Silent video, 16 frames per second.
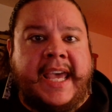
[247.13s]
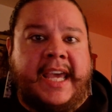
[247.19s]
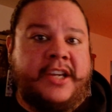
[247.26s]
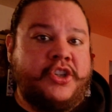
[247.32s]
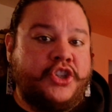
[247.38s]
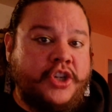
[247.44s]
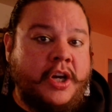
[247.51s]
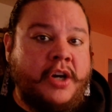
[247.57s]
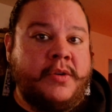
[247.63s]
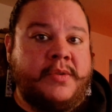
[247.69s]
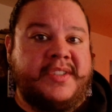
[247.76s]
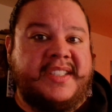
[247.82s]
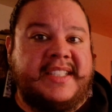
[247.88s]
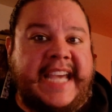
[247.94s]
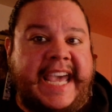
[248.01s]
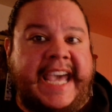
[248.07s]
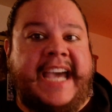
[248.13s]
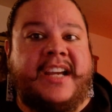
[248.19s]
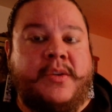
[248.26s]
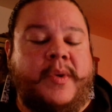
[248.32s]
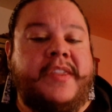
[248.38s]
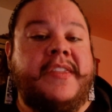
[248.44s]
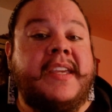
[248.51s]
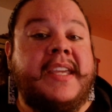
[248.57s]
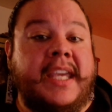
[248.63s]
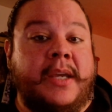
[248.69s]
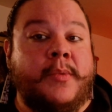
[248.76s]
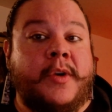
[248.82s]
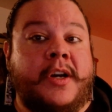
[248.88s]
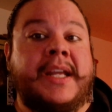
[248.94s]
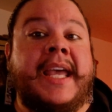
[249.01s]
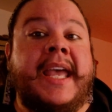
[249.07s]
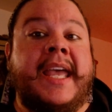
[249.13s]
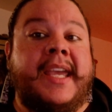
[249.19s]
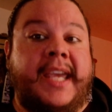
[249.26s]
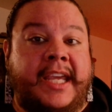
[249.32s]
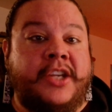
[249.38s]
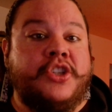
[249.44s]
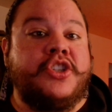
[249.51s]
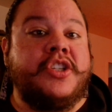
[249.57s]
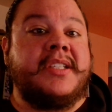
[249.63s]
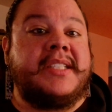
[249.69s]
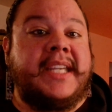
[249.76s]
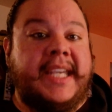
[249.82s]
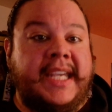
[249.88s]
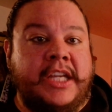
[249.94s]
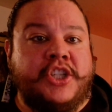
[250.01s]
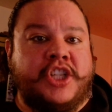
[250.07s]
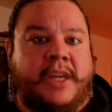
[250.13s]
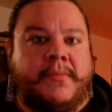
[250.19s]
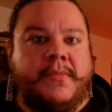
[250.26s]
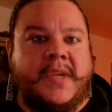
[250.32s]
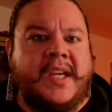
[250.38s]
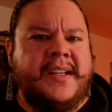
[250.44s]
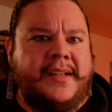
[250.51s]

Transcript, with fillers: and shows tagged with the keyword Ancient Egypt.